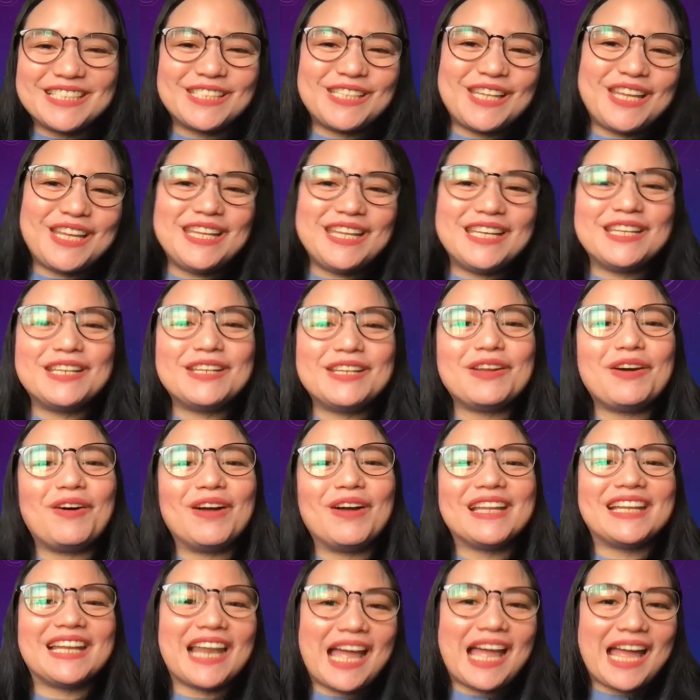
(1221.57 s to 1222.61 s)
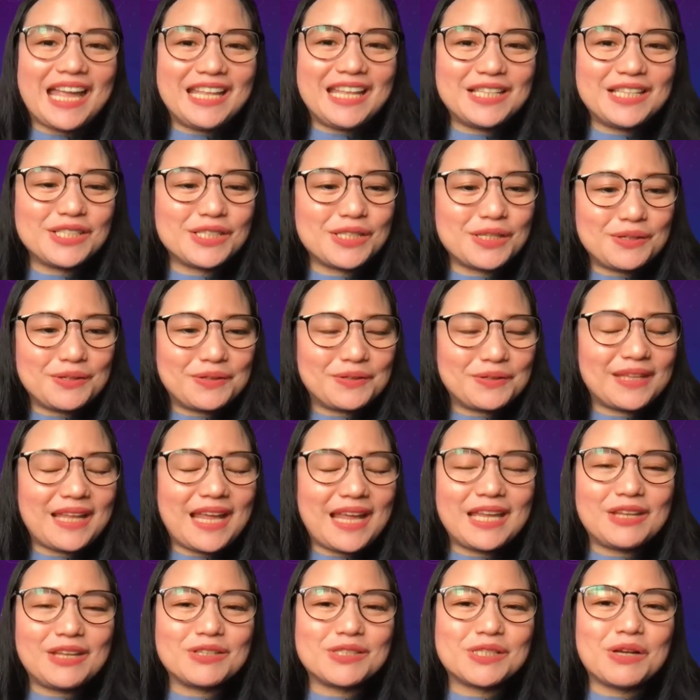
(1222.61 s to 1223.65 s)
seen online. So
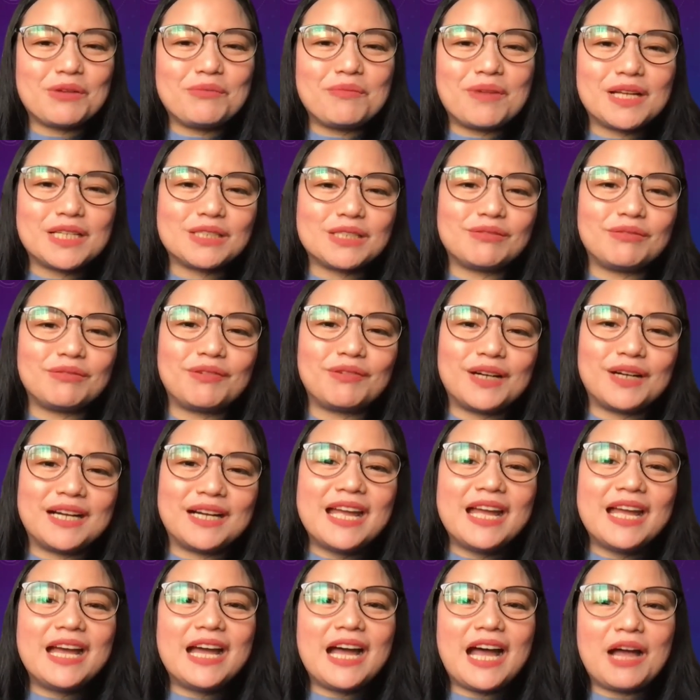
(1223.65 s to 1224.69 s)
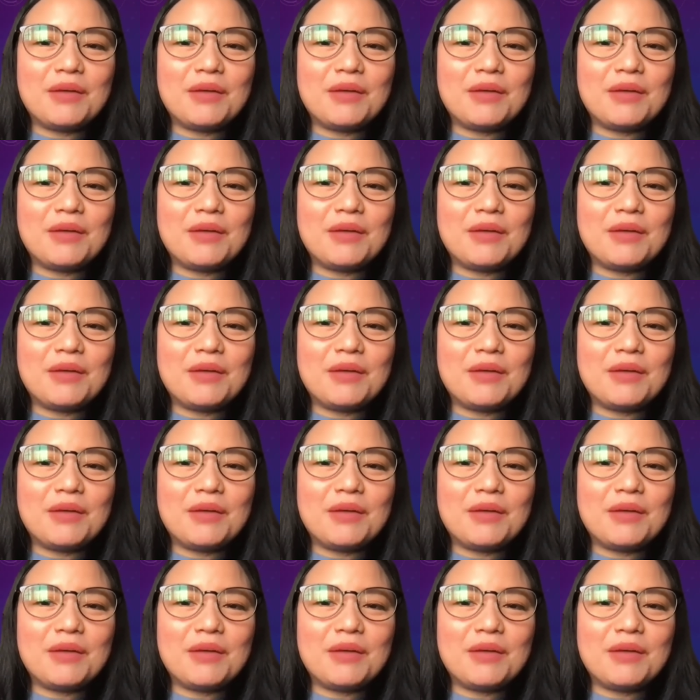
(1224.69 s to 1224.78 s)
thank you so much for